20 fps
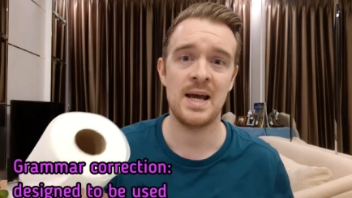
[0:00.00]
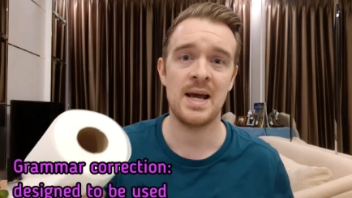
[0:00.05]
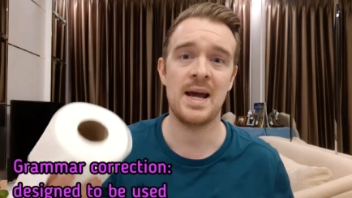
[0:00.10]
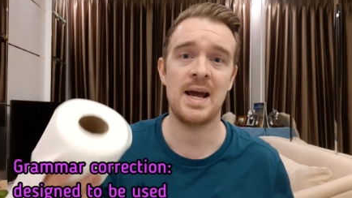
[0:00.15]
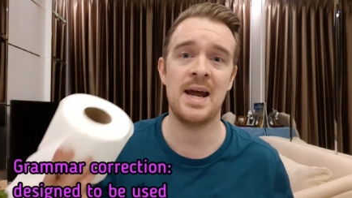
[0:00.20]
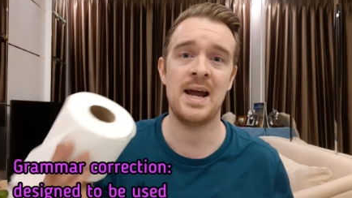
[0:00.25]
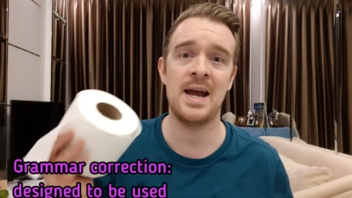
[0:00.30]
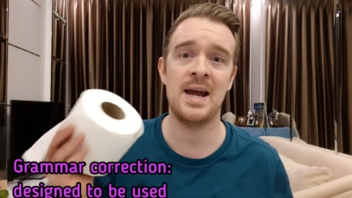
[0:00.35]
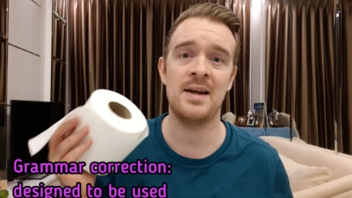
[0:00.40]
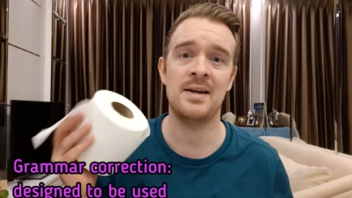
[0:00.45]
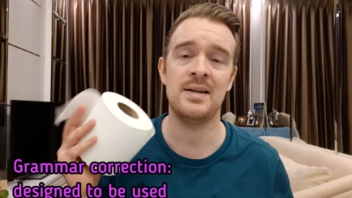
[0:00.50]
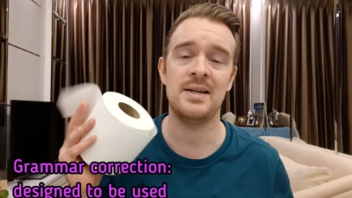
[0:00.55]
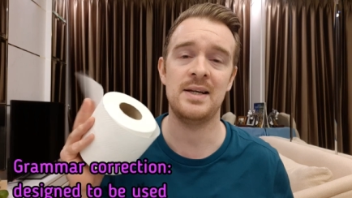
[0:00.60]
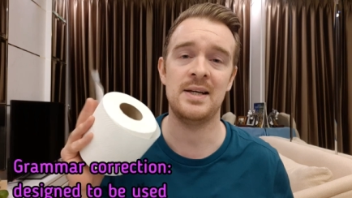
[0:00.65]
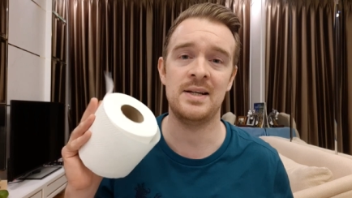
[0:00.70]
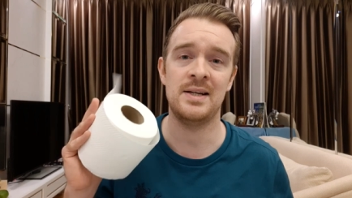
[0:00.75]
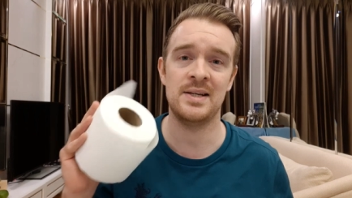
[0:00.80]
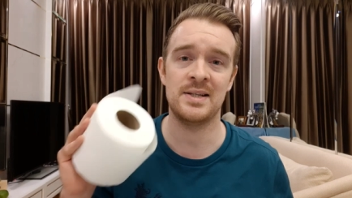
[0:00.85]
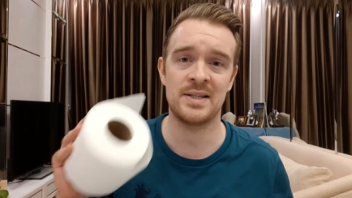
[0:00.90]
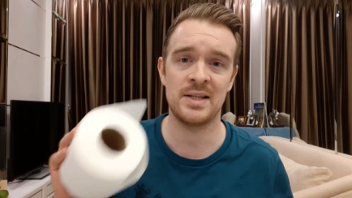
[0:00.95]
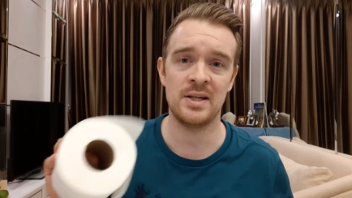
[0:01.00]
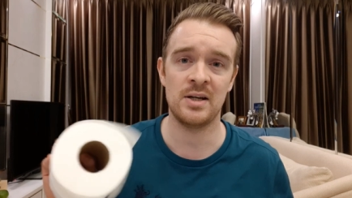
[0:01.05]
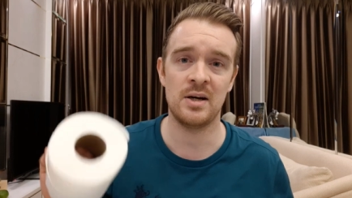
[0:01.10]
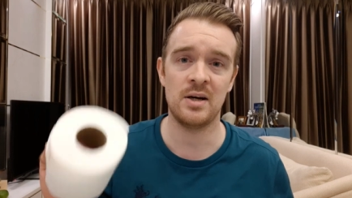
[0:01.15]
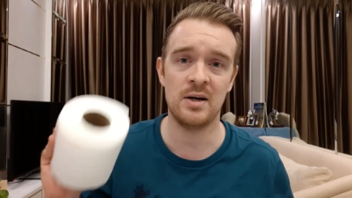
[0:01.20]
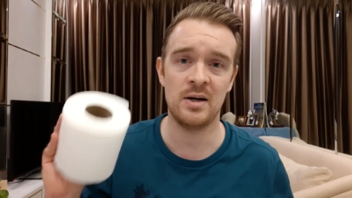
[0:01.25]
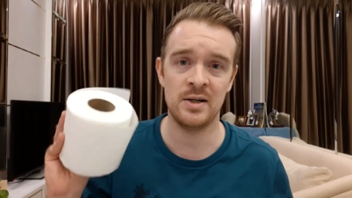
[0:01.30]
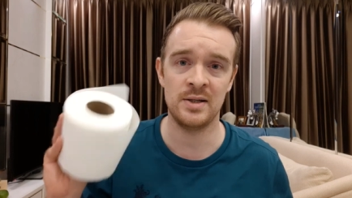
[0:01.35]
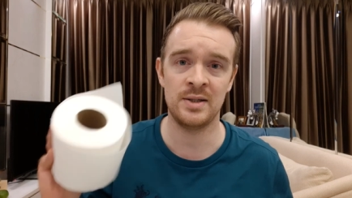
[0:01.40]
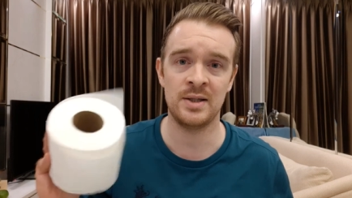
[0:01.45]
and it is an
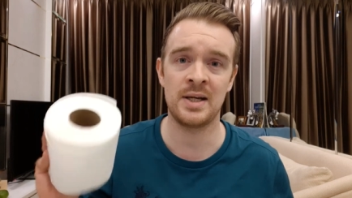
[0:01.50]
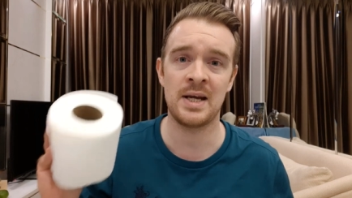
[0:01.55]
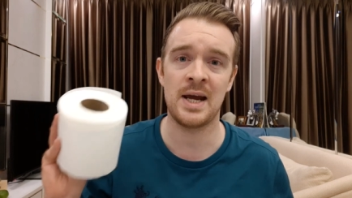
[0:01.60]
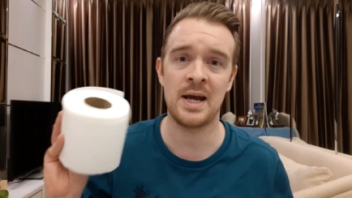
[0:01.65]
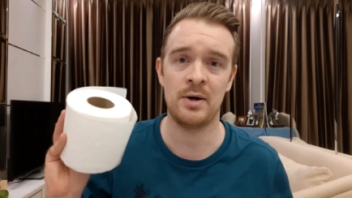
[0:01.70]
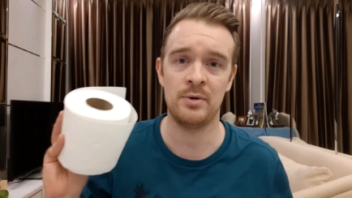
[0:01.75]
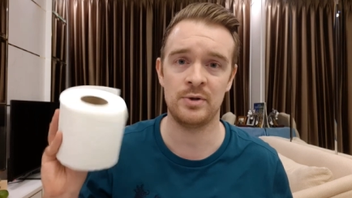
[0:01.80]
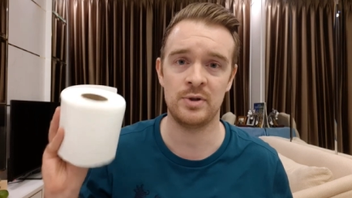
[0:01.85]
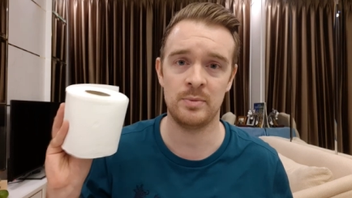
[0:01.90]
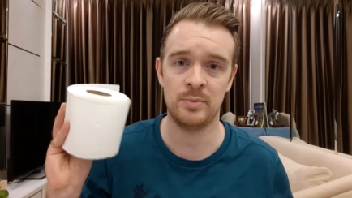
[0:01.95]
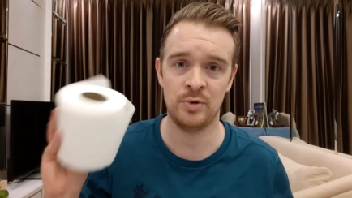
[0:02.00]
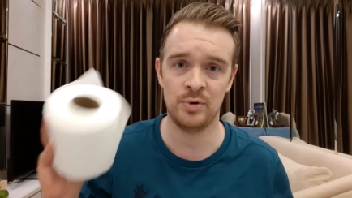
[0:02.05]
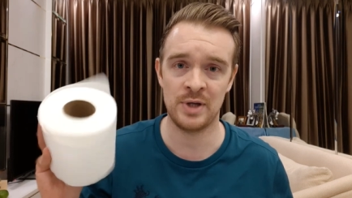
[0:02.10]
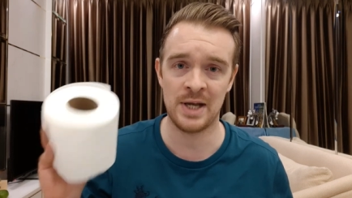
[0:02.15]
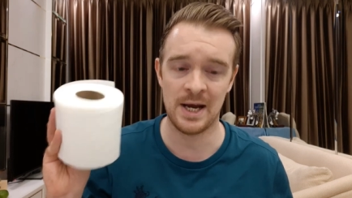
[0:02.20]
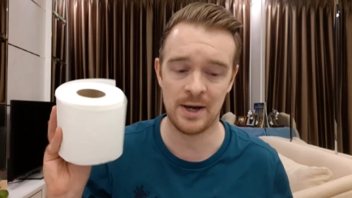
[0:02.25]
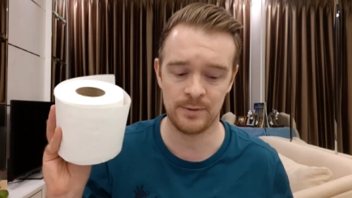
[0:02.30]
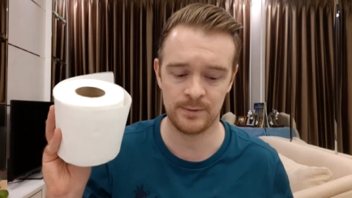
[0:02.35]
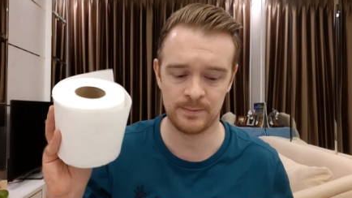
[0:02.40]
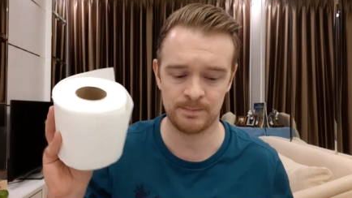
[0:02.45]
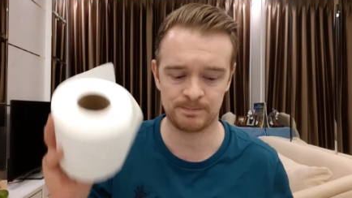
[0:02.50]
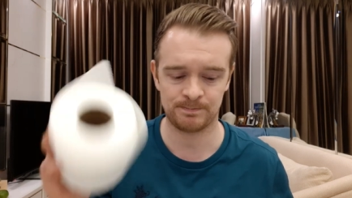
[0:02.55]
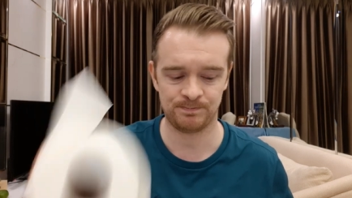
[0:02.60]
uncountable noun.